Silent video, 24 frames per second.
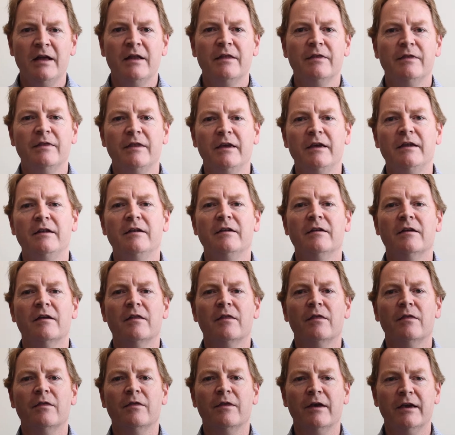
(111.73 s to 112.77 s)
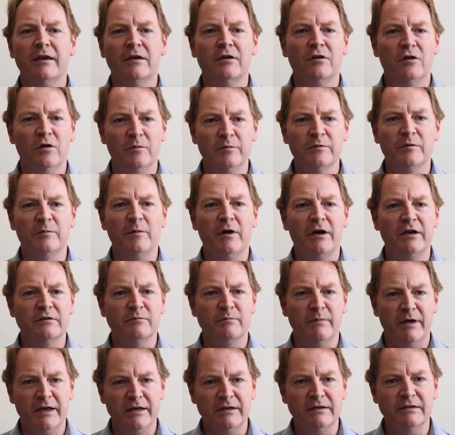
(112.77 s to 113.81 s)
then they can optimize
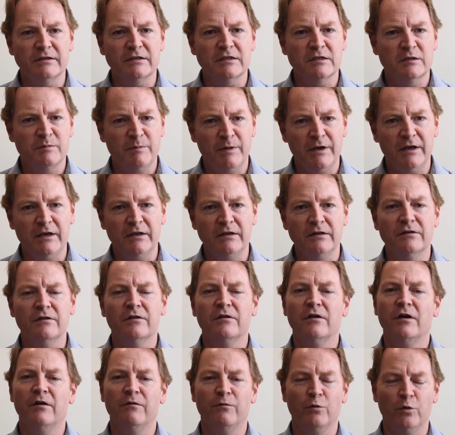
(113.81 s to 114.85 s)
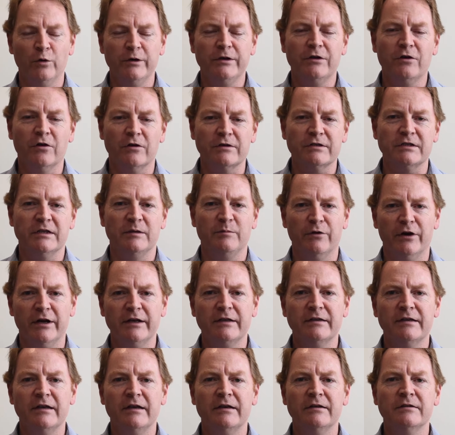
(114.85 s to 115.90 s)
maintenance spend, avoid costly
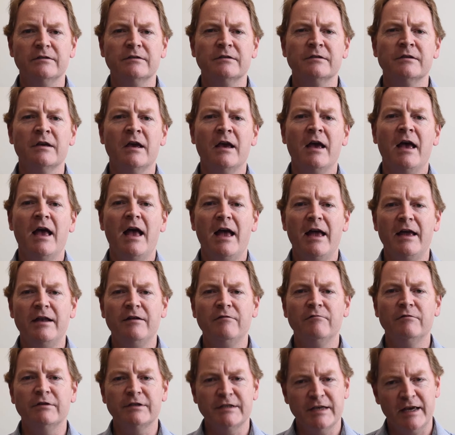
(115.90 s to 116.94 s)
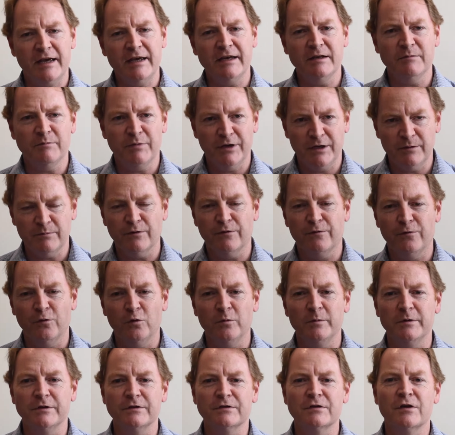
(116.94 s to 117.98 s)
breakdowns, and retain peak
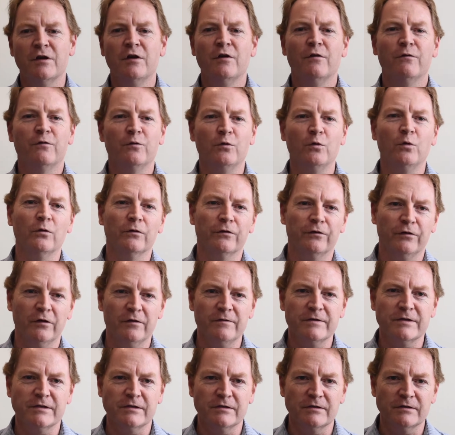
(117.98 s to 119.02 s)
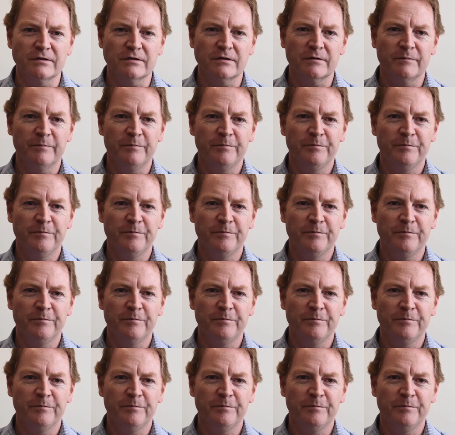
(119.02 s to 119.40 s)
performance for all services.